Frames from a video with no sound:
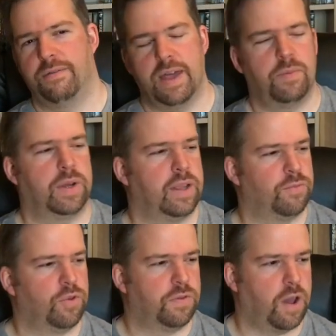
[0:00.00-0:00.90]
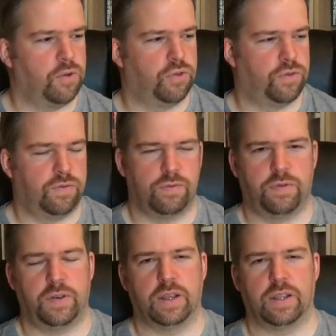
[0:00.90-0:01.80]
if anybody's moved house
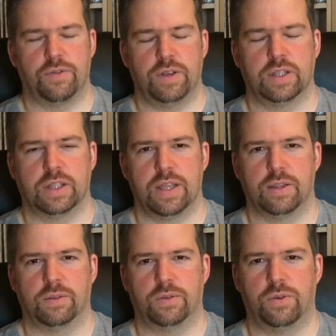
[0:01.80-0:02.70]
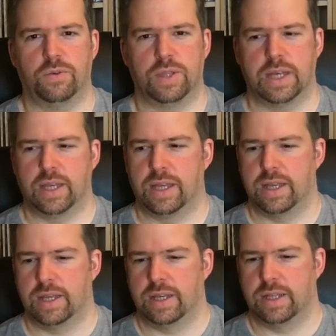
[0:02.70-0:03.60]
fairly recently, they'll know that
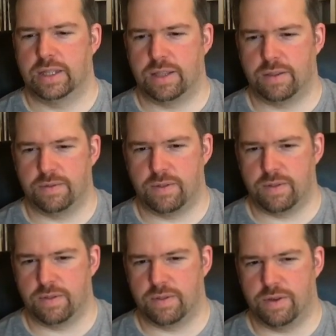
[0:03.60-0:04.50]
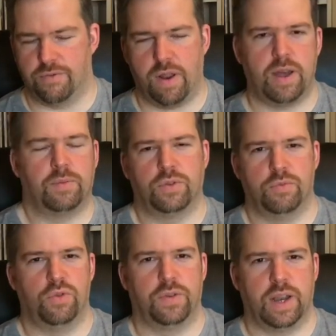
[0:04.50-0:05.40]
the run up to
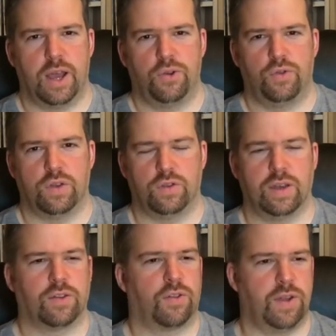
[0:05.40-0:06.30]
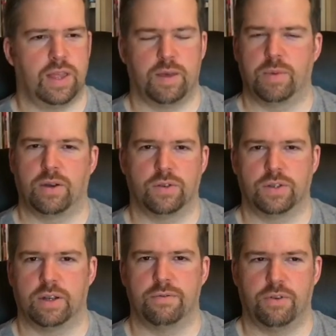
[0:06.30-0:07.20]
moving house is just crazy,
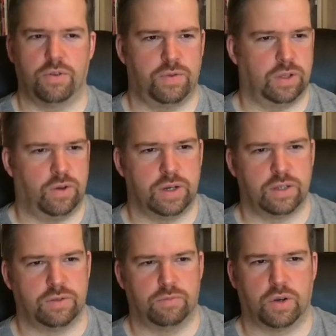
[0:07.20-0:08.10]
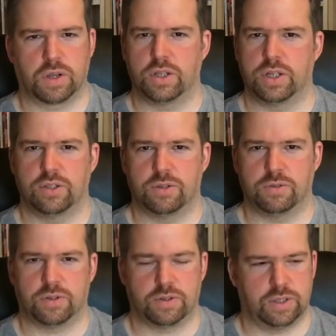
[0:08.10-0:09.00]
because you're involved with lawyers and mortgages and
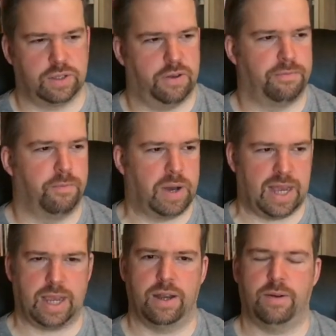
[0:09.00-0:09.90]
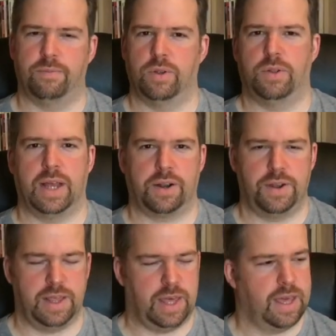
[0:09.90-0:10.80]
all sorts of stuff and packing up and all that
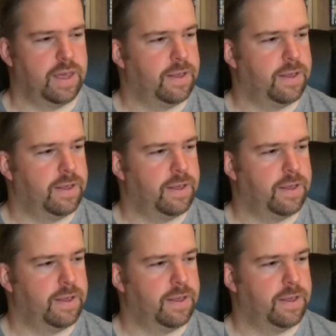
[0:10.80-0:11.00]
crazy.